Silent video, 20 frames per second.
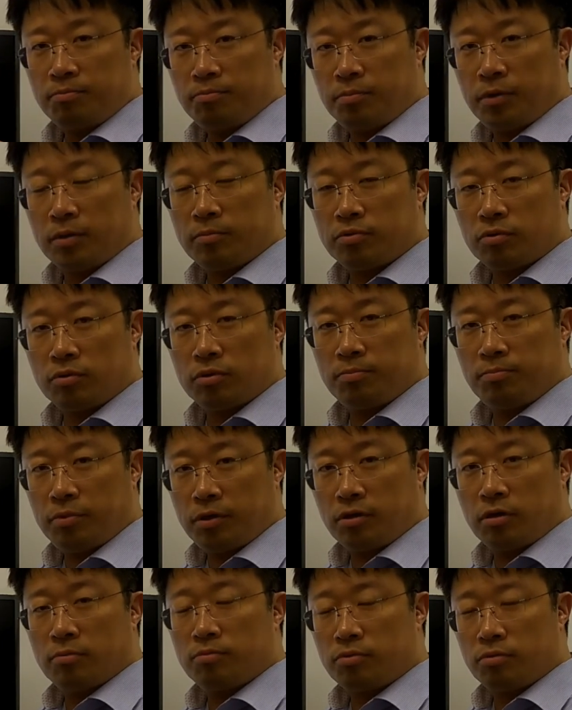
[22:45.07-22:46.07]

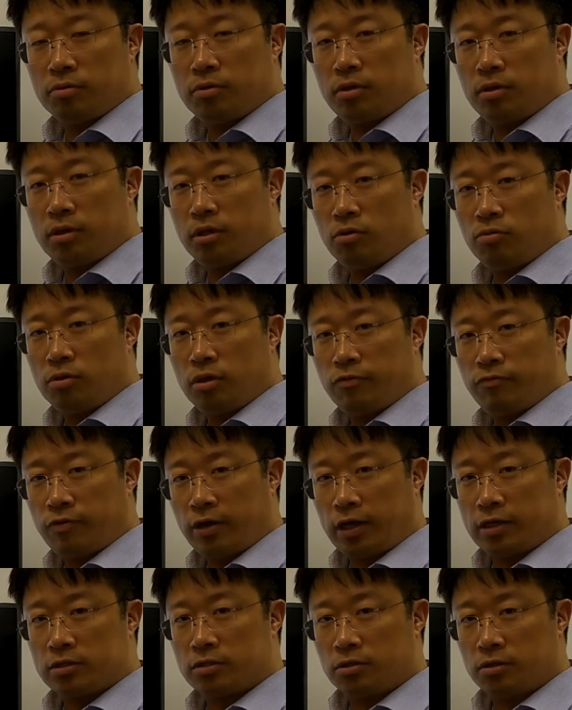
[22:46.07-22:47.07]
Bigger protein eluted
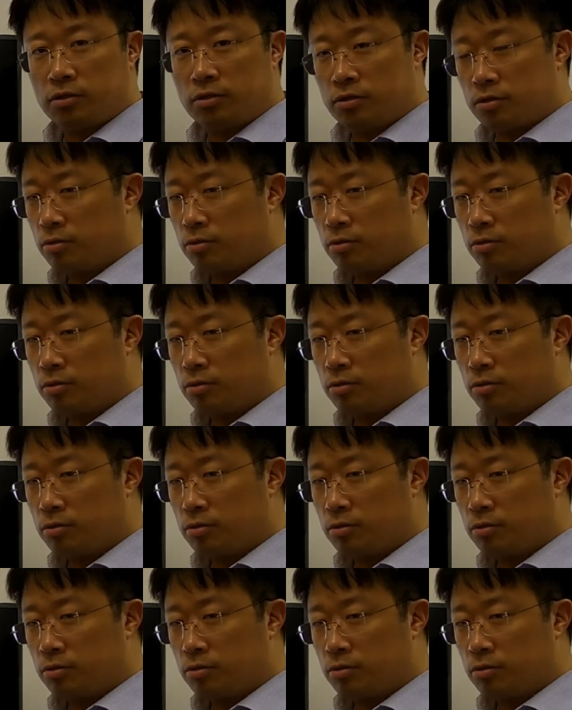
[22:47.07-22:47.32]
faster.